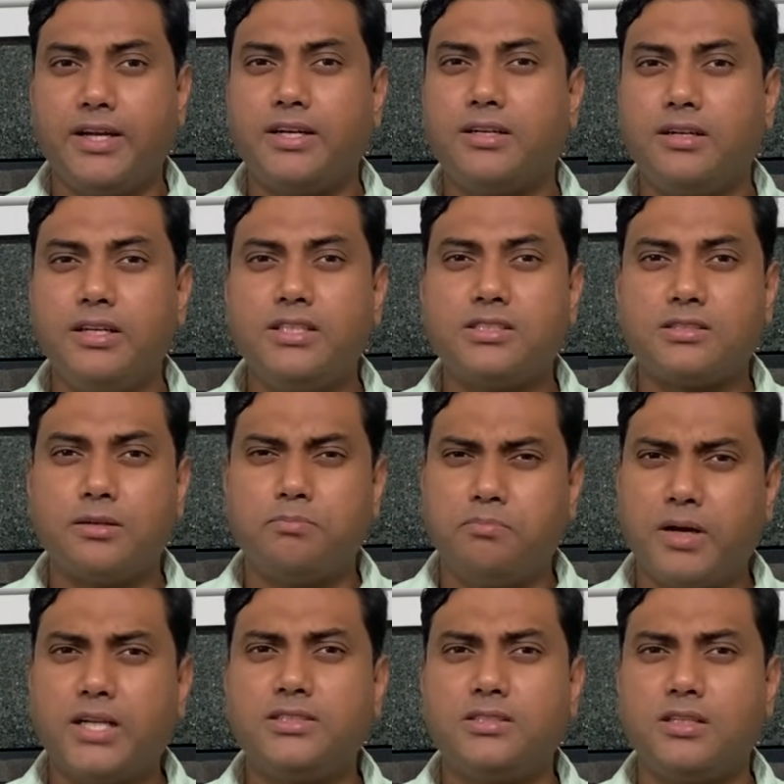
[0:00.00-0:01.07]
at least a
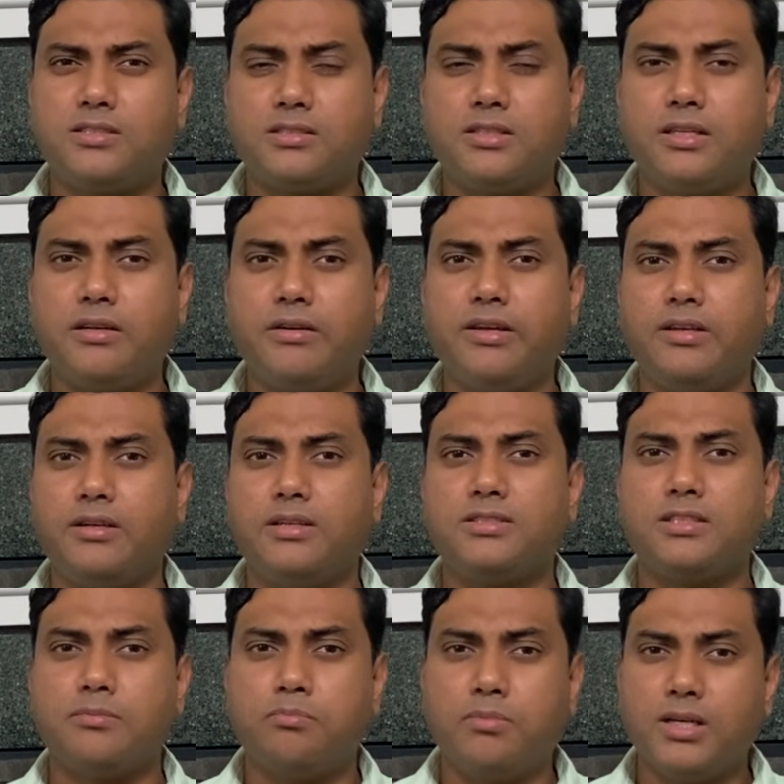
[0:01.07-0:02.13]
bachelor's degree is
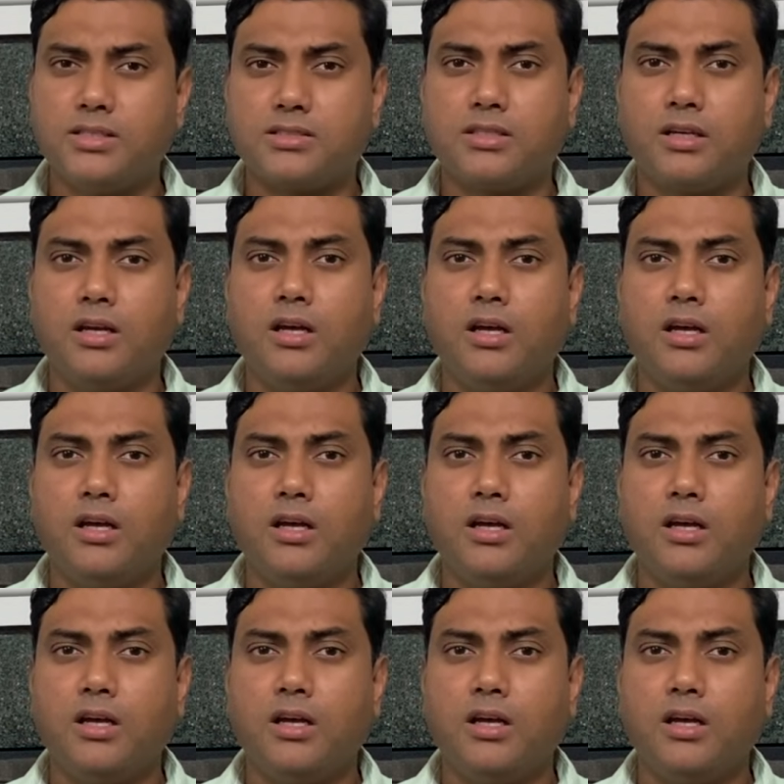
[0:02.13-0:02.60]
a must